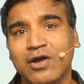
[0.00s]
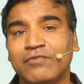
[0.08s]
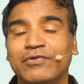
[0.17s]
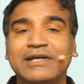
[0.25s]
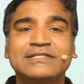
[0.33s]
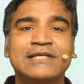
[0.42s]

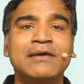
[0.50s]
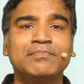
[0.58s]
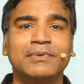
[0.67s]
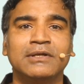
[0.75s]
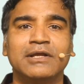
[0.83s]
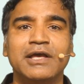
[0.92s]
For
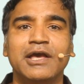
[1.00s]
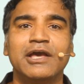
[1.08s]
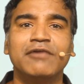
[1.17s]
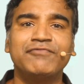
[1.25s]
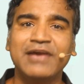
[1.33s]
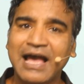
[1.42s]
example,
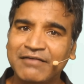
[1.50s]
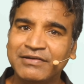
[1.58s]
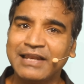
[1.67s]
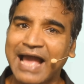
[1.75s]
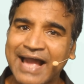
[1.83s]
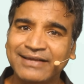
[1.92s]
if you have
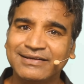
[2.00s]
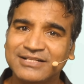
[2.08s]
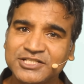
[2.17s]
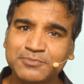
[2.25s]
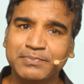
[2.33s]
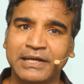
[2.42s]
an ankle
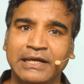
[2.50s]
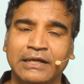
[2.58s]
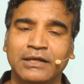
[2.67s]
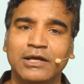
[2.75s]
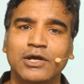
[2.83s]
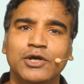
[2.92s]

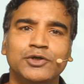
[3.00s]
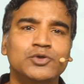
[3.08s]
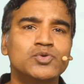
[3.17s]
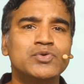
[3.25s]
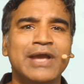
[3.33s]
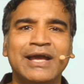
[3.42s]
sprain,
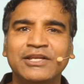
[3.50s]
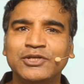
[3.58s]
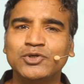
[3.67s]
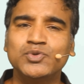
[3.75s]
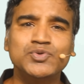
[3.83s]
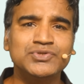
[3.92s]
you can
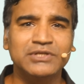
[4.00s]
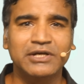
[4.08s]
use